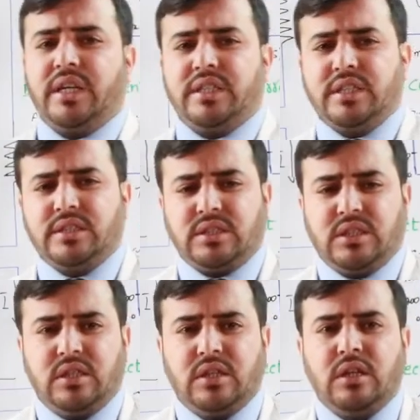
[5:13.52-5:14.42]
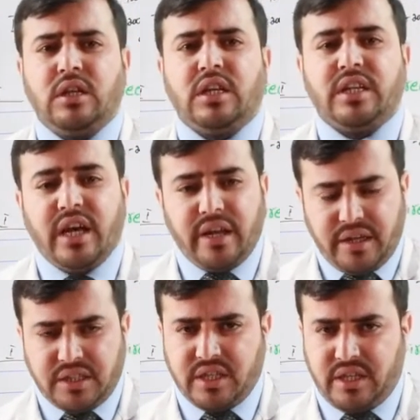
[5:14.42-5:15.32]
that is
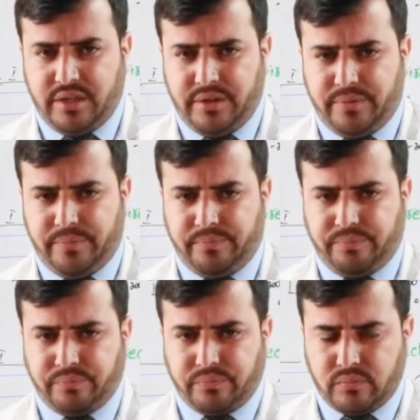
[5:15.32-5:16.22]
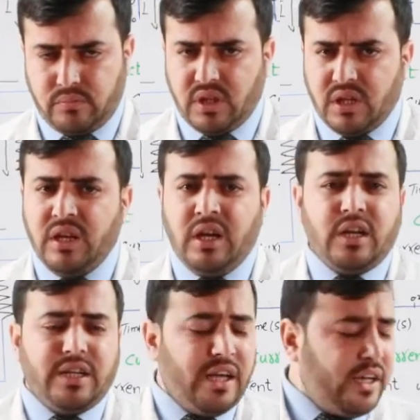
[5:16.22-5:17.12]
direct current.
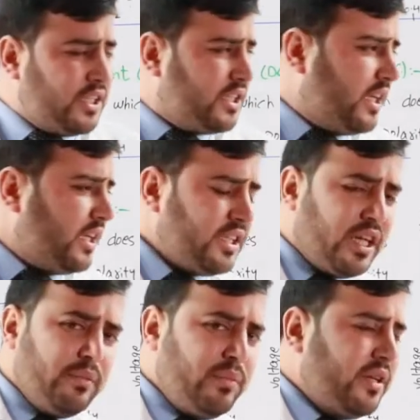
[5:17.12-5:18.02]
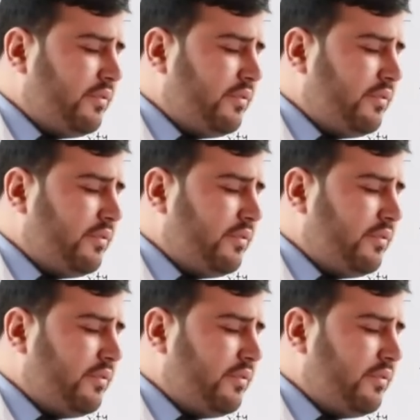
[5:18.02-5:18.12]
Direct current can be